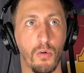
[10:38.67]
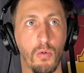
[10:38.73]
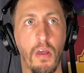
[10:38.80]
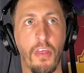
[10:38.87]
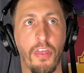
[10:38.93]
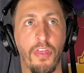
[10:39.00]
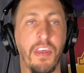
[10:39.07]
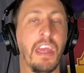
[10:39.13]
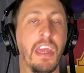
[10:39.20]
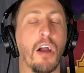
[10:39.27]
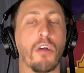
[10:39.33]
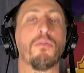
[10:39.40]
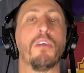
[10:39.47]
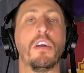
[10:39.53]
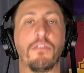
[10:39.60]
with the
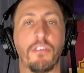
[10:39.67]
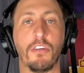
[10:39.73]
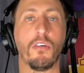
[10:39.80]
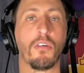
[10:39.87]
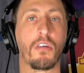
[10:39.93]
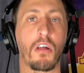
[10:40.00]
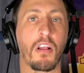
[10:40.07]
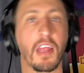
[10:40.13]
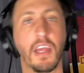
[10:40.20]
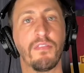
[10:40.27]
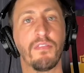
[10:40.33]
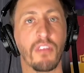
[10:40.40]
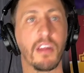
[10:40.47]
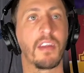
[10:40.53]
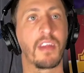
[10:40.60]
original
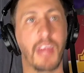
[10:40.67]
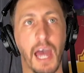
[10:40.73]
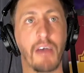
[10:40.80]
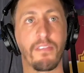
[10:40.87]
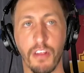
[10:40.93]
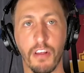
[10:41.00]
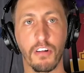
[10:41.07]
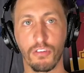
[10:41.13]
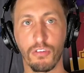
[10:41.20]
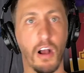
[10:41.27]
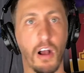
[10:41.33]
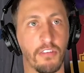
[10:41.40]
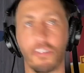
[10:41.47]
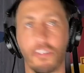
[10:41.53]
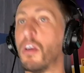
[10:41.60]
Cleveland Cavaliers
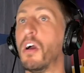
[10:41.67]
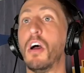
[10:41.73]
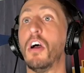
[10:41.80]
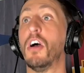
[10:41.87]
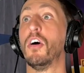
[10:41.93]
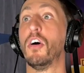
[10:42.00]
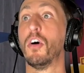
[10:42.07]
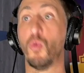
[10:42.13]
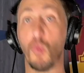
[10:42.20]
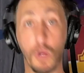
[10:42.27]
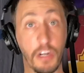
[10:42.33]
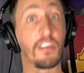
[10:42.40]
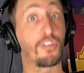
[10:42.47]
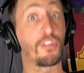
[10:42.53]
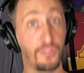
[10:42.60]
roster,
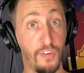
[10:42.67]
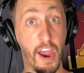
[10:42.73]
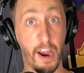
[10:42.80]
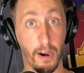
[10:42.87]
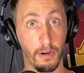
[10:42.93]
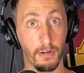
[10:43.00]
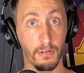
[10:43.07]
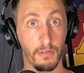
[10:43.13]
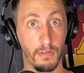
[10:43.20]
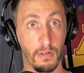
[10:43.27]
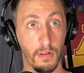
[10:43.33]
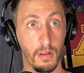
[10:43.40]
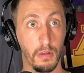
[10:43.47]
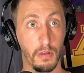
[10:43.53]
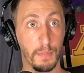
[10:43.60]
which is fair
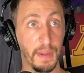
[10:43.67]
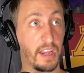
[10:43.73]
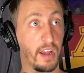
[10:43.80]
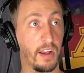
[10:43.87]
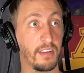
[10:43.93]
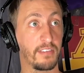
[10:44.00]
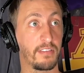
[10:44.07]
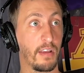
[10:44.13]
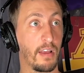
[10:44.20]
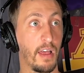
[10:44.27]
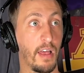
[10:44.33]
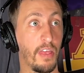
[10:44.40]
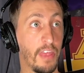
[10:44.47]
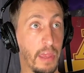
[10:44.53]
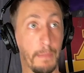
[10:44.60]
because
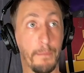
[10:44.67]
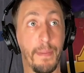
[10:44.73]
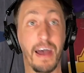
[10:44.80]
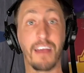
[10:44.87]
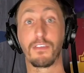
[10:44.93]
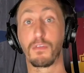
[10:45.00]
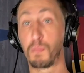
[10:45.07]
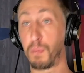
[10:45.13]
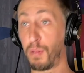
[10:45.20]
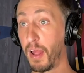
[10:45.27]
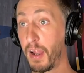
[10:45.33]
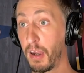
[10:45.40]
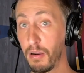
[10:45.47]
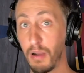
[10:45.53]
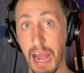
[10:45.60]
the best
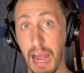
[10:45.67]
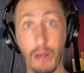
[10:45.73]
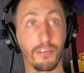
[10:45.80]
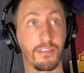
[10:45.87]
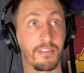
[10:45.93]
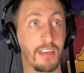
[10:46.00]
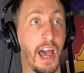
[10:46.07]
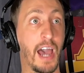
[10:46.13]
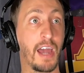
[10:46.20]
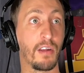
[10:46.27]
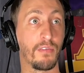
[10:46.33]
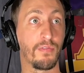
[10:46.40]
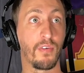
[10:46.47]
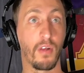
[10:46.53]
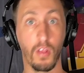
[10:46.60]
player outside
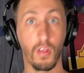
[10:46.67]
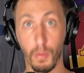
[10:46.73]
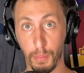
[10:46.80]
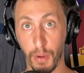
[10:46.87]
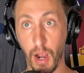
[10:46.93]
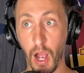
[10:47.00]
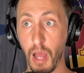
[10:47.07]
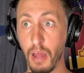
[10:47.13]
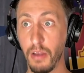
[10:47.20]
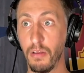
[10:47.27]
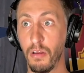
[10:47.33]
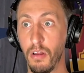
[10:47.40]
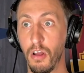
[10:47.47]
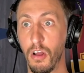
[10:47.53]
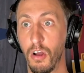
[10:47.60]
of
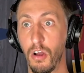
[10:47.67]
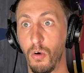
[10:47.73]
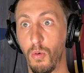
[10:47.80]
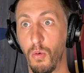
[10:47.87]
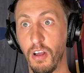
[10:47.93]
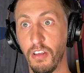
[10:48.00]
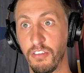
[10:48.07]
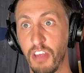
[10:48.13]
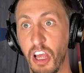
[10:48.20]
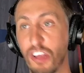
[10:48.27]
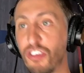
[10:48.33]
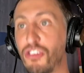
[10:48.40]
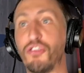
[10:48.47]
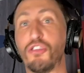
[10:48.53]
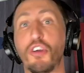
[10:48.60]
LeBron was
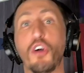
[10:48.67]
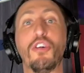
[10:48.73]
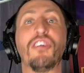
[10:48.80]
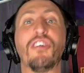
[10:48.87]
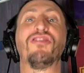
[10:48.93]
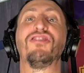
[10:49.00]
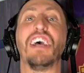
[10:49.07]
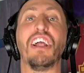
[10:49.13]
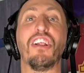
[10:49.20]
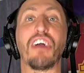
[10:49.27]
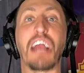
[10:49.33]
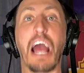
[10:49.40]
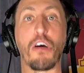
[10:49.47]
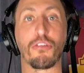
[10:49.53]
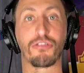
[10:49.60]
Zrudas
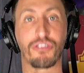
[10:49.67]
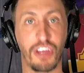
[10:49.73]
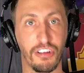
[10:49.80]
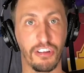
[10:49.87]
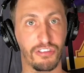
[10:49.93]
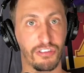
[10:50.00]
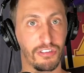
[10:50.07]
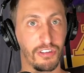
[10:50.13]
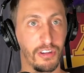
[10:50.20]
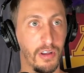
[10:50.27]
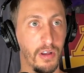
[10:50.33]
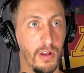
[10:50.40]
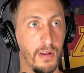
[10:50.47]
Ilgauskas.